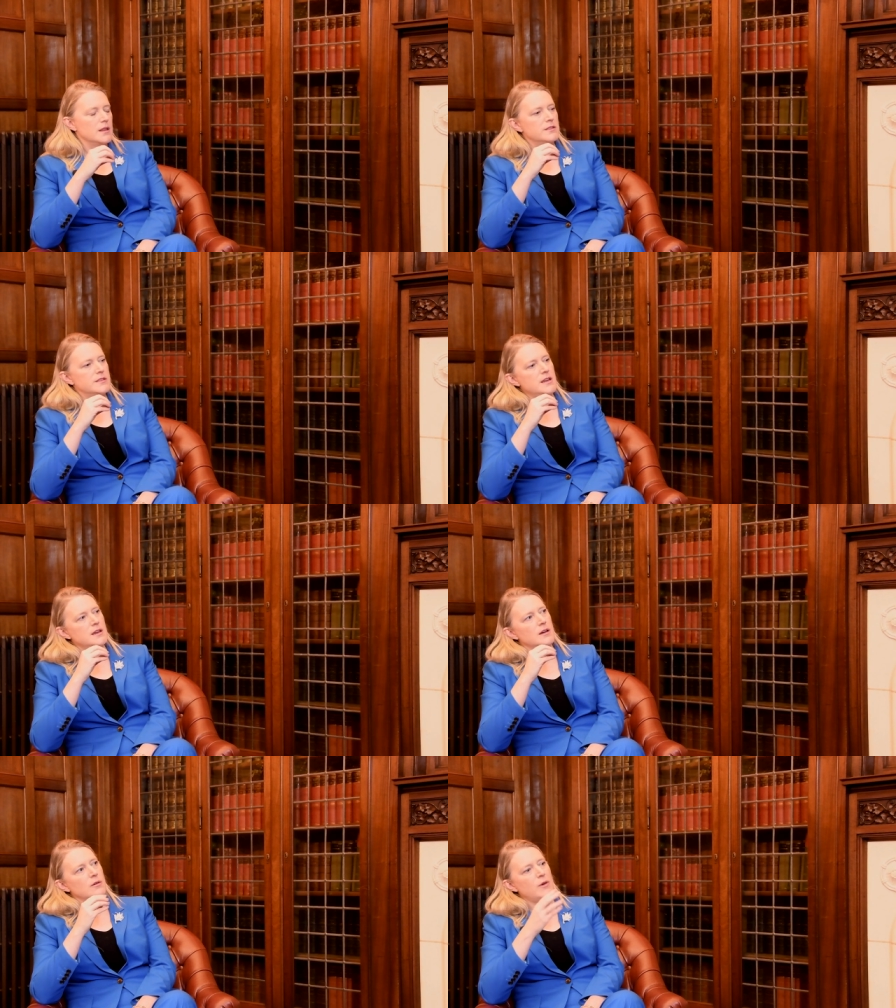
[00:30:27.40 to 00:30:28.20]

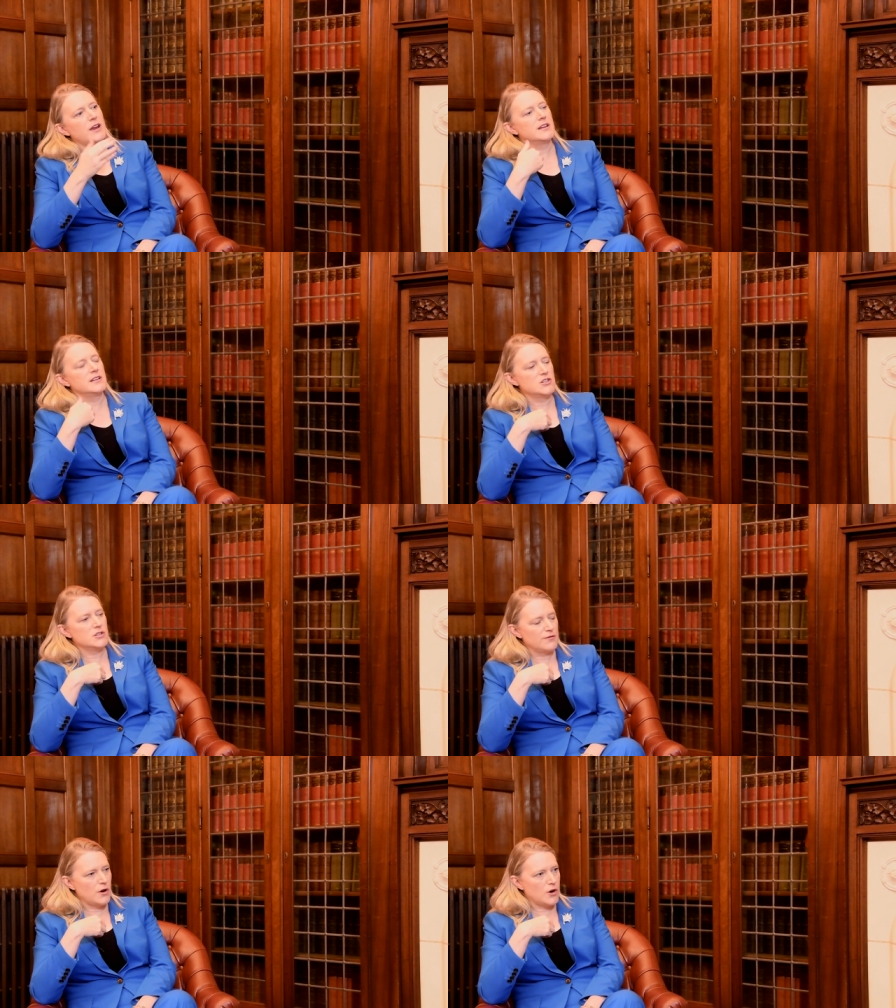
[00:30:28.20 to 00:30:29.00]
The
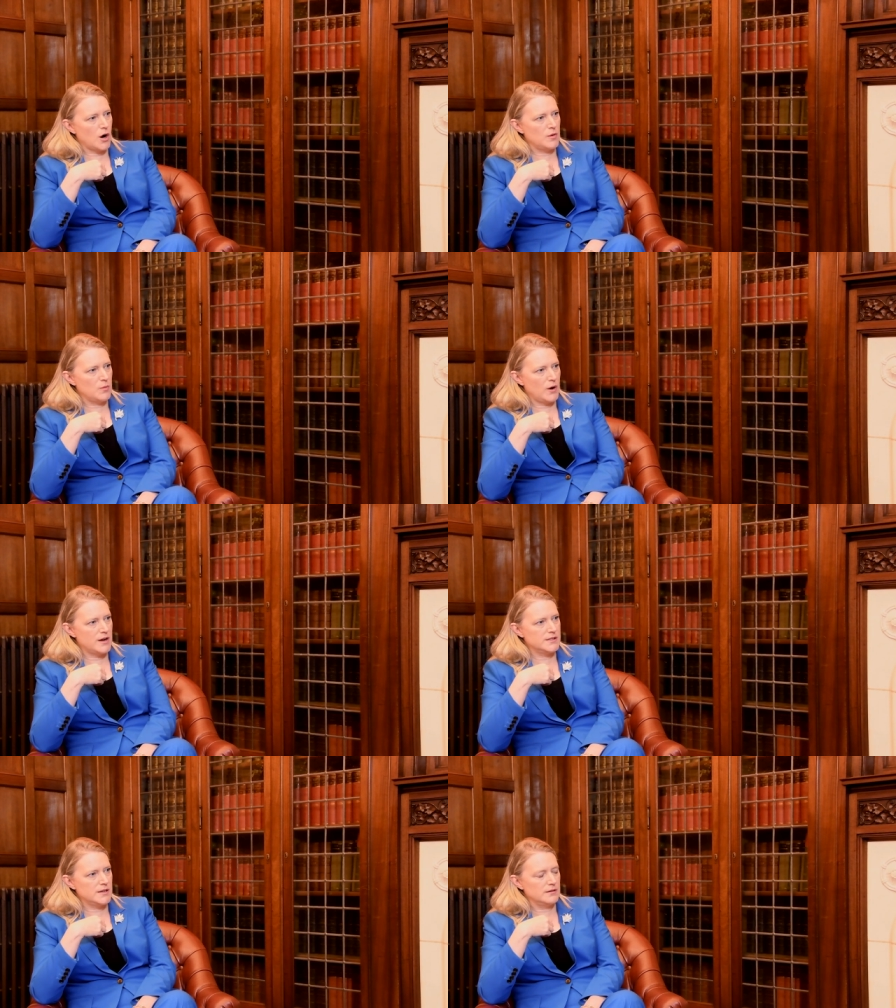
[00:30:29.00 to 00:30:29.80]
recognition of our carbon
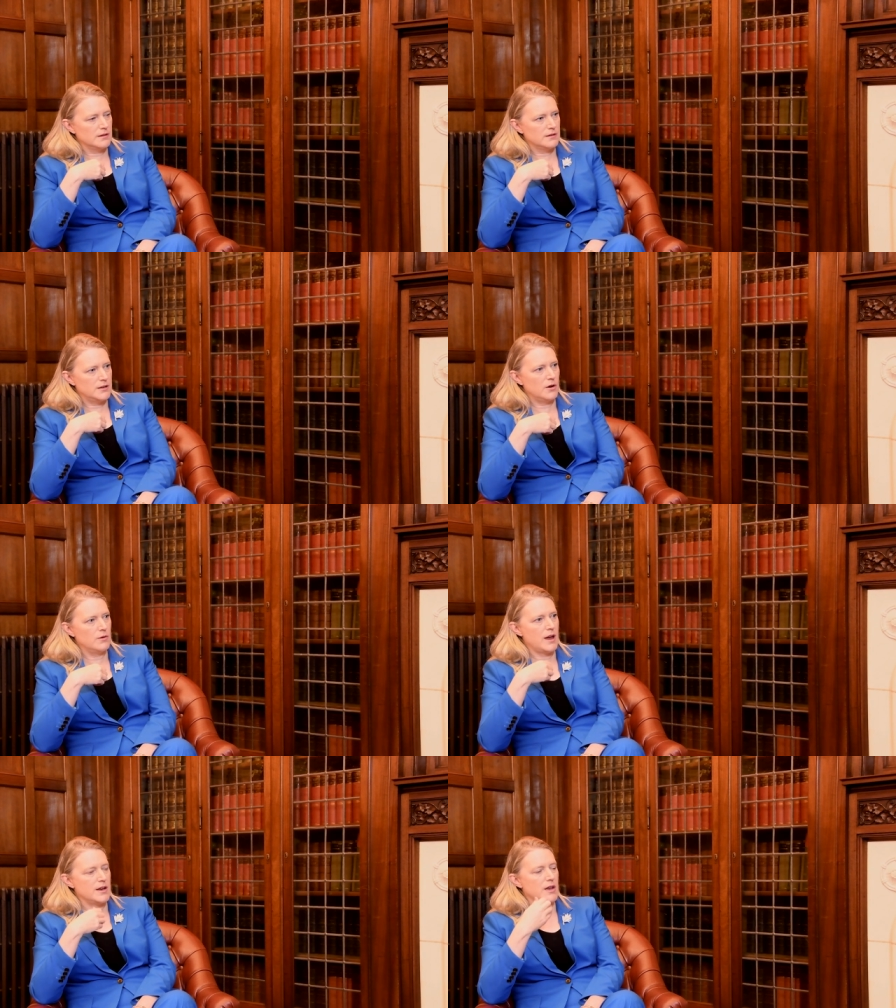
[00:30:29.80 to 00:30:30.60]
pricing, you
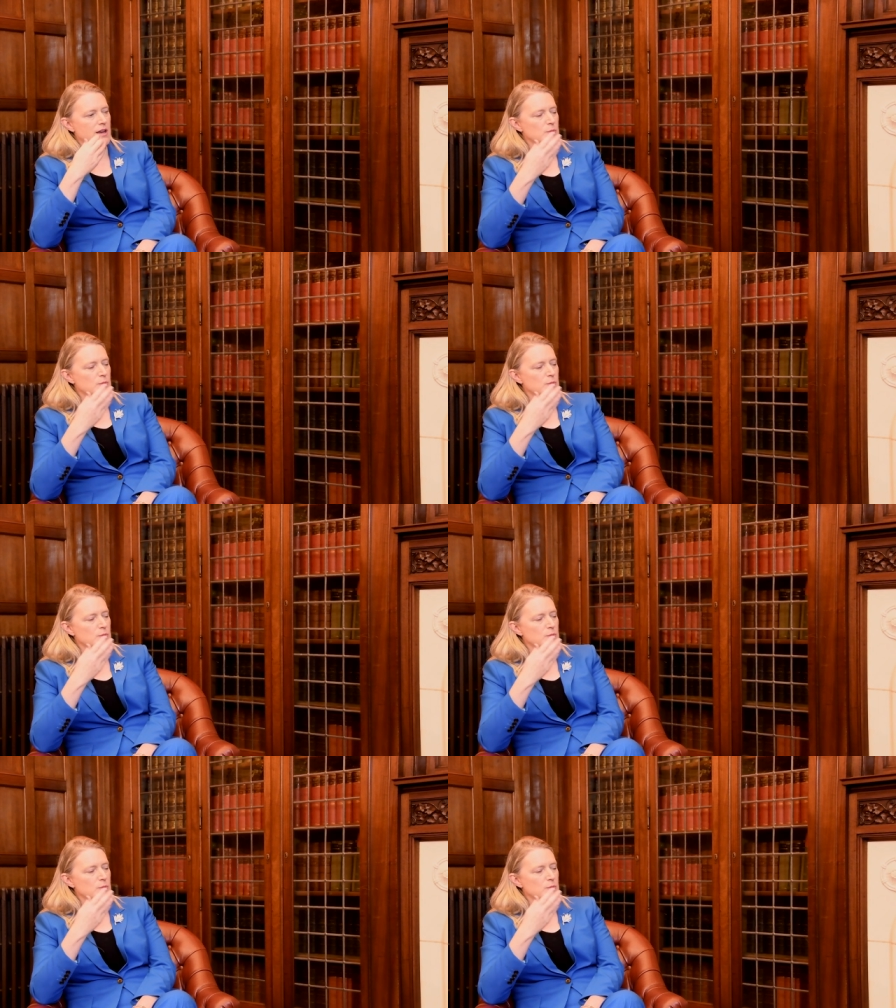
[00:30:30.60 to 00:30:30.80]
know, as, mm -hmm.